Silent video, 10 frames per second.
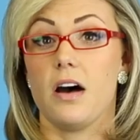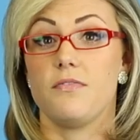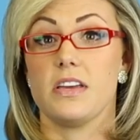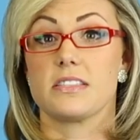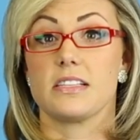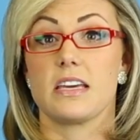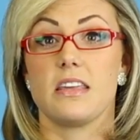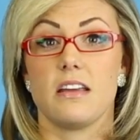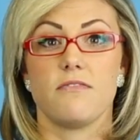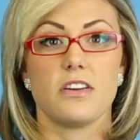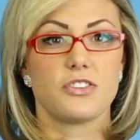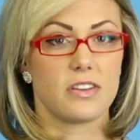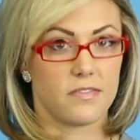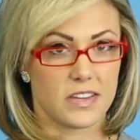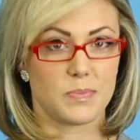Obviously, the the
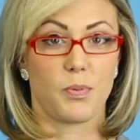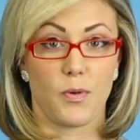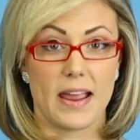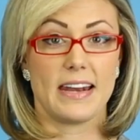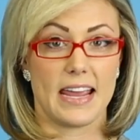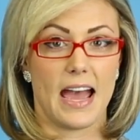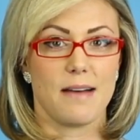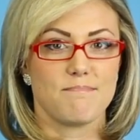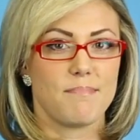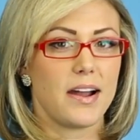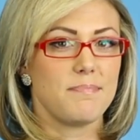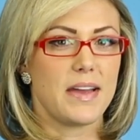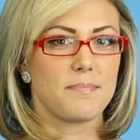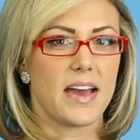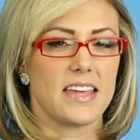invention of this Brainy app might
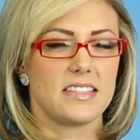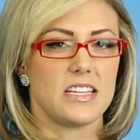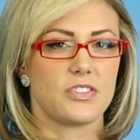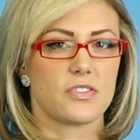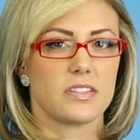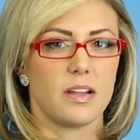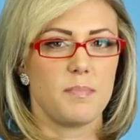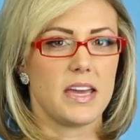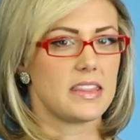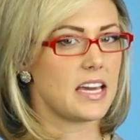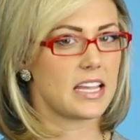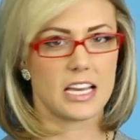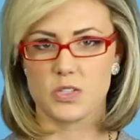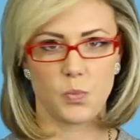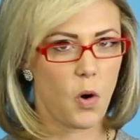make math teachers lament that
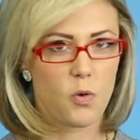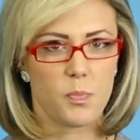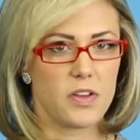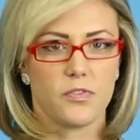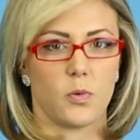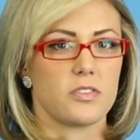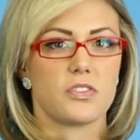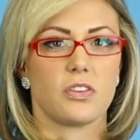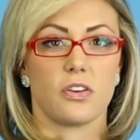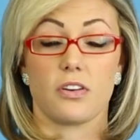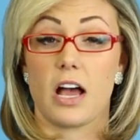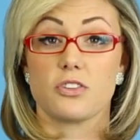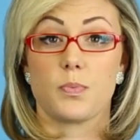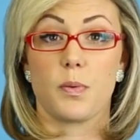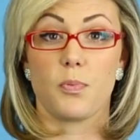kids won't be forced to learn
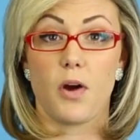algebra